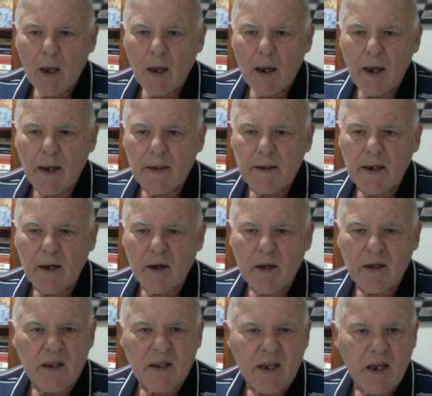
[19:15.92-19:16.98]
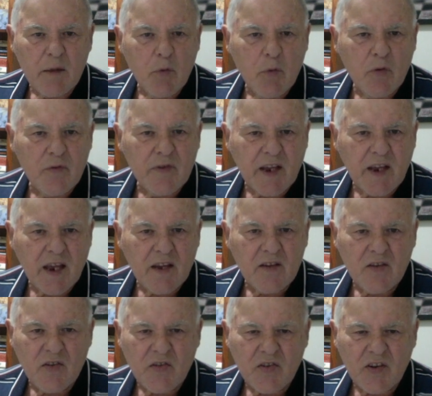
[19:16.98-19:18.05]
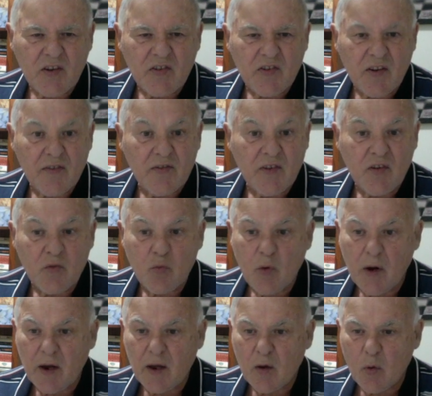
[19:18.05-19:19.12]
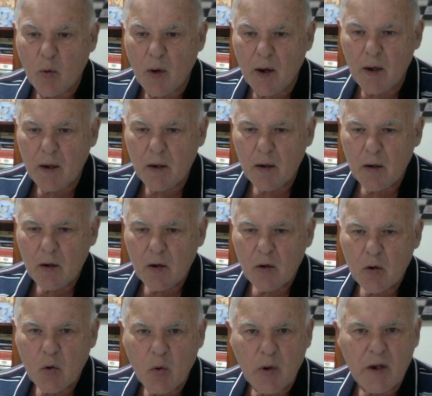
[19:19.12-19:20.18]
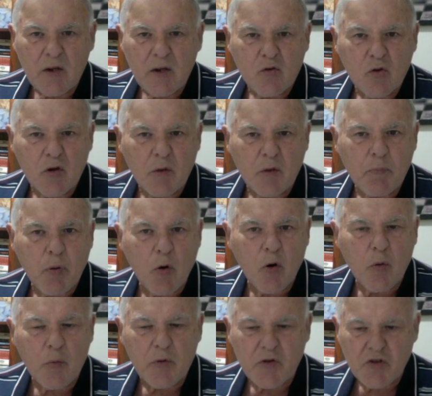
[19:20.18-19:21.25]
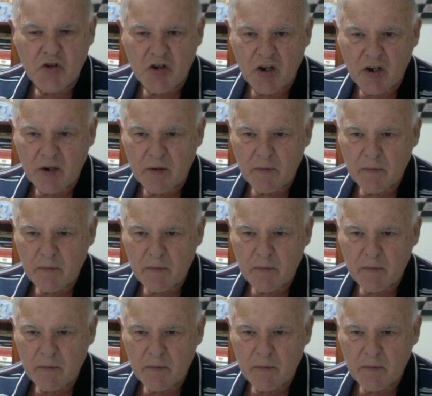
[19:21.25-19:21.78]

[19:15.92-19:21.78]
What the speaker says: And now the king moved again to c7. He's running away. Queen took a pawn with check.